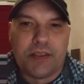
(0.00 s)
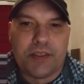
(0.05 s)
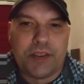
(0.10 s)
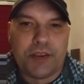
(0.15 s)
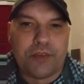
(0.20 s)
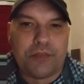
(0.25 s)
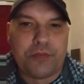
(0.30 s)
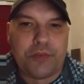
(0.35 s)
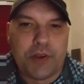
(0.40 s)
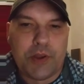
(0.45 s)

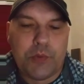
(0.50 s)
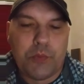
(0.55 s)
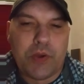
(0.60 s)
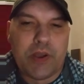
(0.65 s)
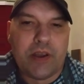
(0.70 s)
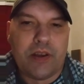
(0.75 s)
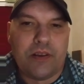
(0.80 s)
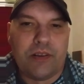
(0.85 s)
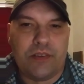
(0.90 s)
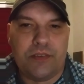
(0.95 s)
your free
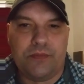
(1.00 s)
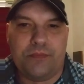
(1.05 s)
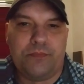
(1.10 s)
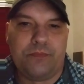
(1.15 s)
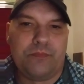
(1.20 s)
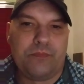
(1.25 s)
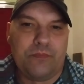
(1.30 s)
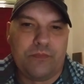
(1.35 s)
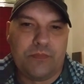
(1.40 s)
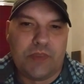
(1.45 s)
will
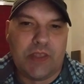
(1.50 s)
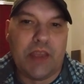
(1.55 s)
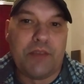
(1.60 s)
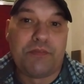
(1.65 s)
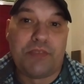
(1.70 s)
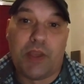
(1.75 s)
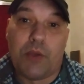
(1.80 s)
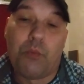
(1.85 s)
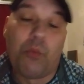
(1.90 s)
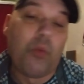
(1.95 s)
if
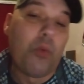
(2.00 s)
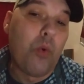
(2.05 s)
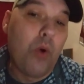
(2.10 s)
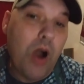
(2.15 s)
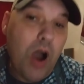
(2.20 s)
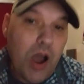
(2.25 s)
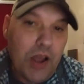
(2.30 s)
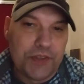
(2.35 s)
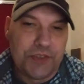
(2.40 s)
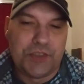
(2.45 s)
they
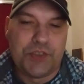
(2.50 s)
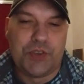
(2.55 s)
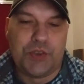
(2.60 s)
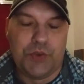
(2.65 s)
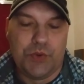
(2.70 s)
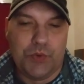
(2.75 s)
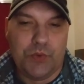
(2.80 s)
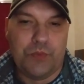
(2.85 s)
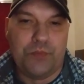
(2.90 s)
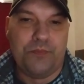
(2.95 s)
want to,
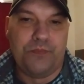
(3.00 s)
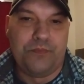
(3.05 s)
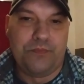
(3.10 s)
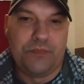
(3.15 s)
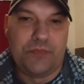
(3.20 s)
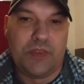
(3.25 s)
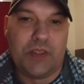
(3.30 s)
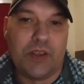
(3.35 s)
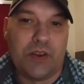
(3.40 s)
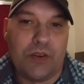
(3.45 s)

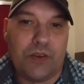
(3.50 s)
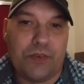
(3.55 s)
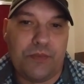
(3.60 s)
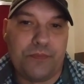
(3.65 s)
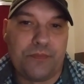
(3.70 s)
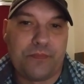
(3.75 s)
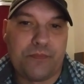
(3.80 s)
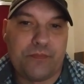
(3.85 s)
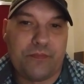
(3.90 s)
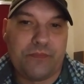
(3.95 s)
you know.
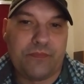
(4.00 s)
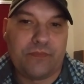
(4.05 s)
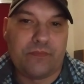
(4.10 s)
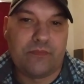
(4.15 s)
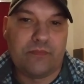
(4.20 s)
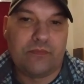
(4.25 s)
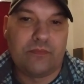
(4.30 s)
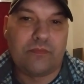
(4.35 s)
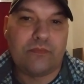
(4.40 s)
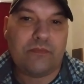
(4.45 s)

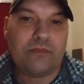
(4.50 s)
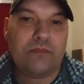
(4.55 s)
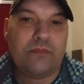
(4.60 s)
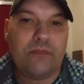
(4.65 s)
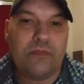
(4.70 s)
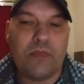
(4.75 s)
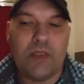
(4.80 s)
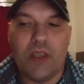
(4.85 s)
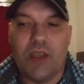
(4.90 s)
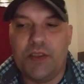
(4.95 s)

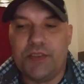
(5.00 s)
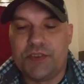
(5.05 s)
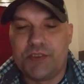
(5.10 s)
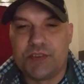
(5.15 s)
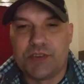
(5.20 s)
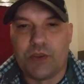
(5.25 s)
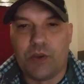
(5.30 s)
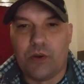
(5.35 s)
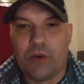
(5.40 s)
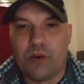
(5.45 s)

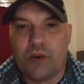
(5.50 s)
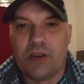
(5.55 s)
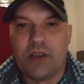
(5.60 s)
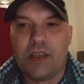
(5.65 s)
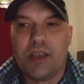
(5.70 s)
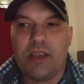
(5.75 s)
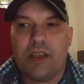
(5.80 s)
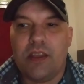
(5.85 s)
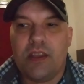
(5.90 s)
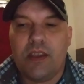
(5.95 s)
So,
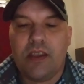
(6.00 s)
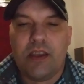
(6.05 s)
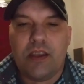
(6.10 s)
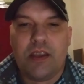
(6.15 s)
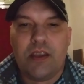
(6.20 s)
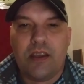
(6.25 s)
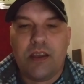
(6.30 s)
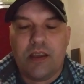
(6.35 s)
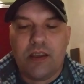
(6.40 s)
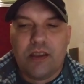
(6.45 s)

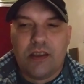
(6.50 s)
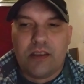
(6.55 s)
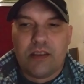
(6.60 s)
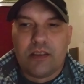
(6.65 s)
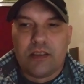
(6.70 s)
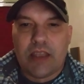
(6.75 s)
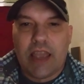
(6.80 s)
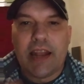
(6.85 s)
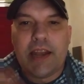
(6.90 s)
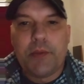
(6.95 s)

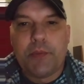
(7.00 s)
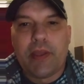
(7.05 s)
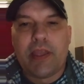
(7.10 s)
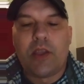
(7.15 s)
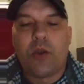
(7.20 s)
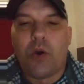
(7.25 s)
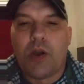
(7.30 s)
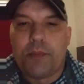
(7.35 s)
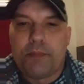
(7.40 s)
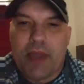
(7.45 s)
anyway,
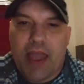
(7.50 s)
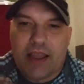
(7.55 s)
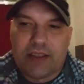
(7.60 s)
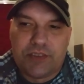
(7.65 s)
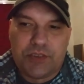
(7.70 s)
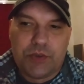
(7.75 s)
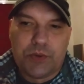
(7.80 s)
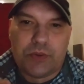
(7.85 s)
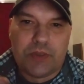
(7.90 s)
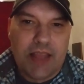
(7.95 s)
going back
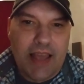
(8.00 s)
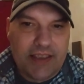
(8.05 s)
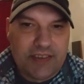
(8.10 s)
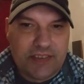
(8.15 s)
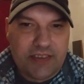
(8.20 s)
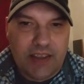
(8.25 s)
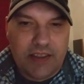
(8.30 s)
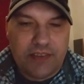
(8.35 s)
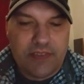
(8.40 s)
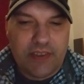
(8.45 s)
to
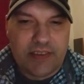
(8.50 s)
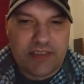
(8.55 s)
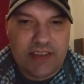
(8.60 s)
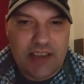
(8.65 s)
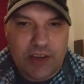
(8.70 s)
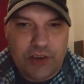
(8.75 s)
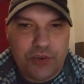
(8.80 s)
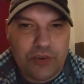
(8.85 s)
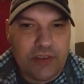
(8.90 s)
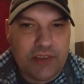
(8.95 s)
last night, they
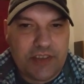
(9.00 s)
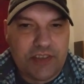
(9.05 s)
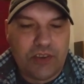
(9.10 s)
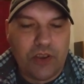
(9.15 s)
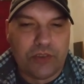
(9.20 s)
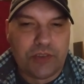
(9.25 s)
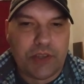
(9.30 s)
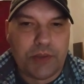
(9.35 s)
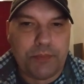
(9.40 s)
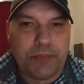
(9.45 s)
sexually
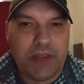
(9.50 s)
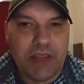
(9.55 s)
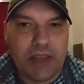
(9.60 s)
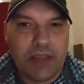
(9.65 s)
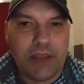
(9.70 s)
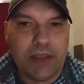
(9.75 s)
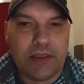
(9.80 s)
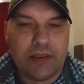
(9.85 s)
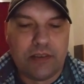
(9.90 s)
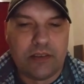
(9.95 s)
assaulted
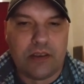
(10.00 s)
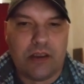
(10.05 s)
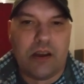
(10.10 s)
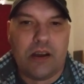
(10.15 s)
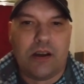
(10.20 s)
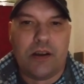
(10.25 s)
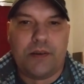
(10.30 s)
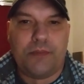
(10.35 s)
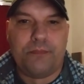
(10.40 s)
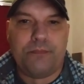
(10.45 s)
me.
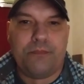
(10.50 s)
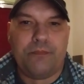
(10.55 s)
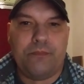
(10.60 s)
Um,